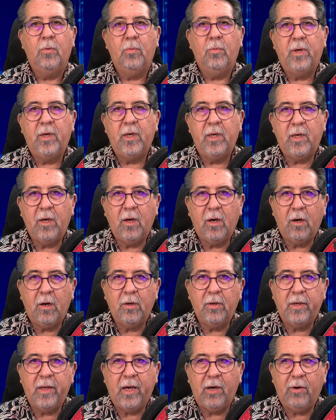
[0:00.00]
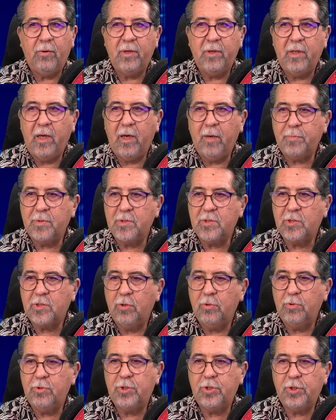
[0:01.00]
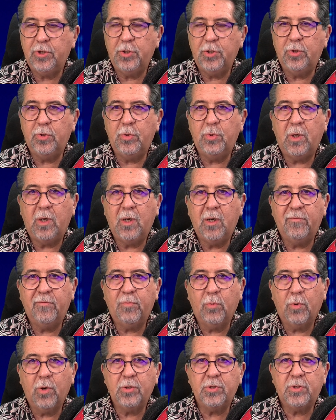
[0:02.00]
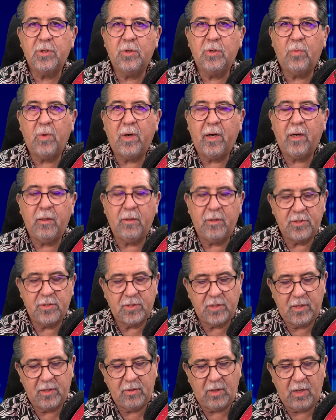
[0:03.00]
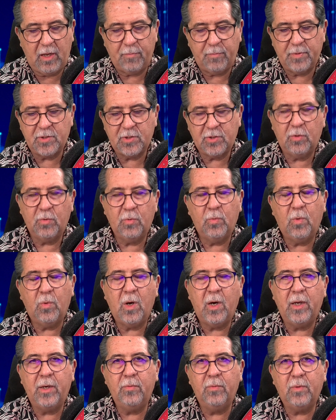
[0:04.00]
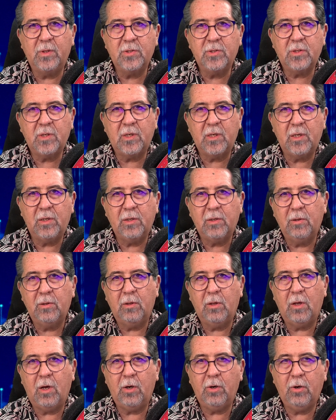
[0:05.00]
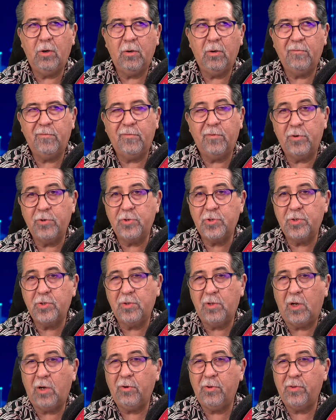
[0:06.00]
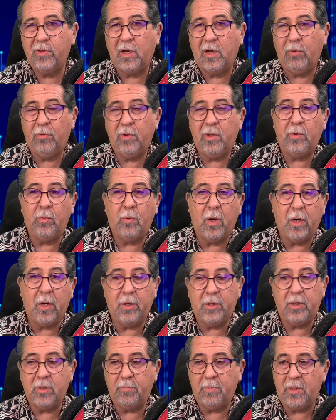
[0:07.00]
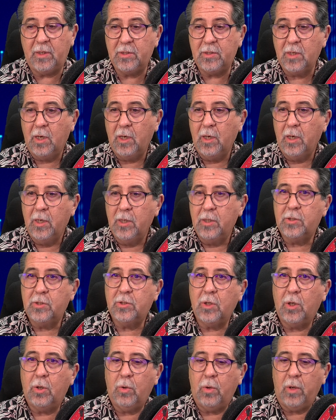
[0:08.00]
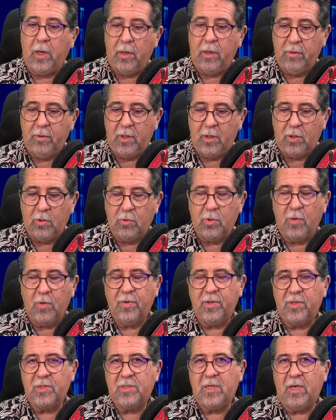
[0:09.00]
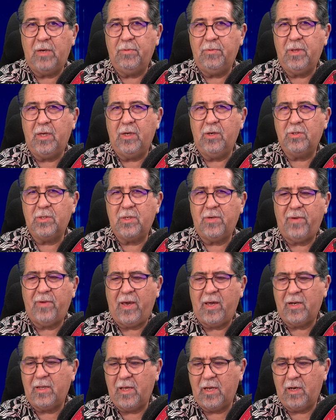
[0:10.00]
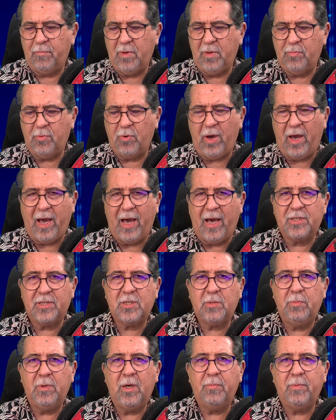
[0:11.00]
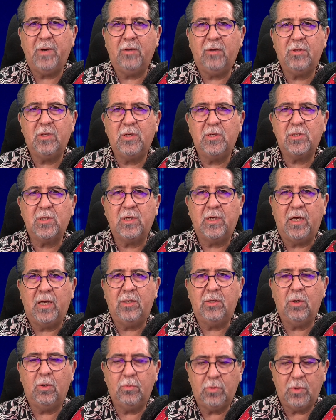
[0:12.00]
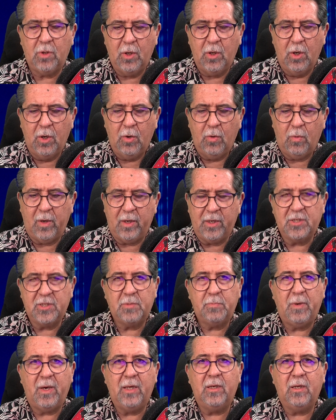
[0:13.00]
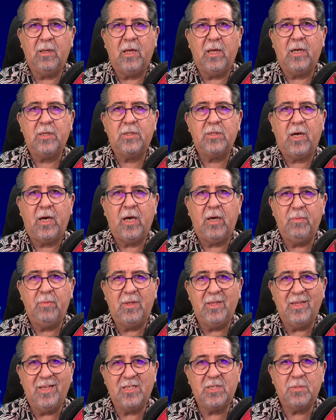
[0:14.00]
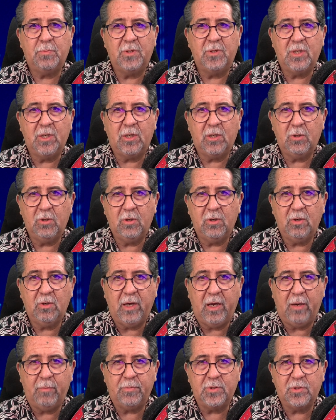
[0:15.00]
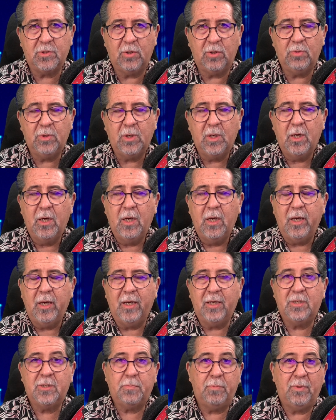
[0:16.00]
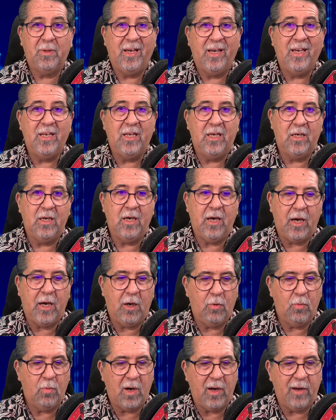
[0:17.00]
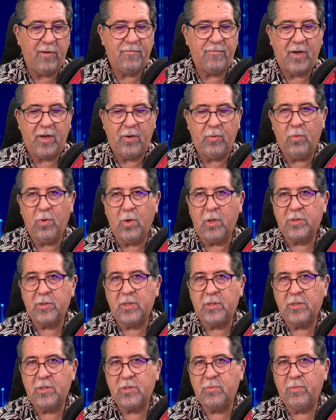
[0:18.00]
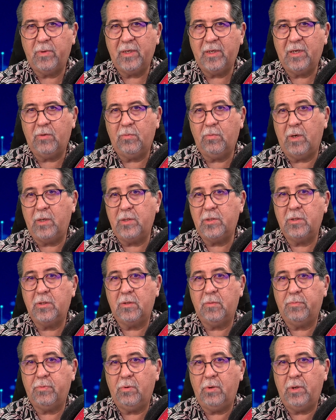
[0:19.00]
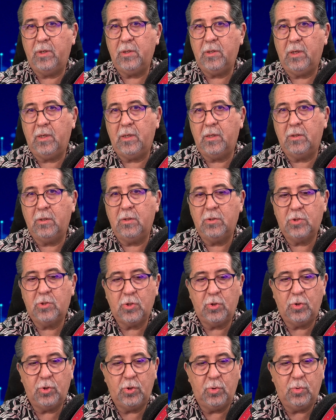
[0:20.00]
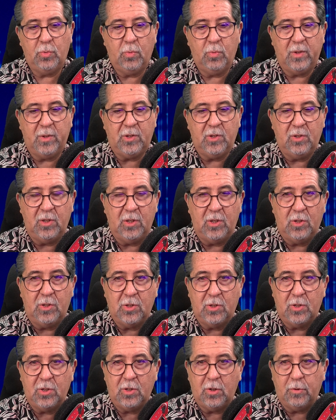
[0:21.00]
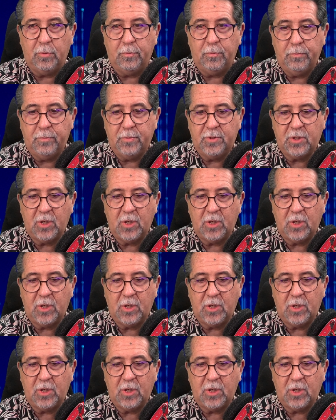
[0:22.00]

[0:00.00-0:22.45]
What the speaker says: We are now in episode 2 of Word to the Wireless, and episode 1 was the longer version, longer than I really wanted it to be. So I'm going to go over the same thing because I've had a lot of people ask me about this, and I don't want to spend a lot of time in this particular episode explaining how Wi Fi works. I just want to get right to the point and show you what you need to do.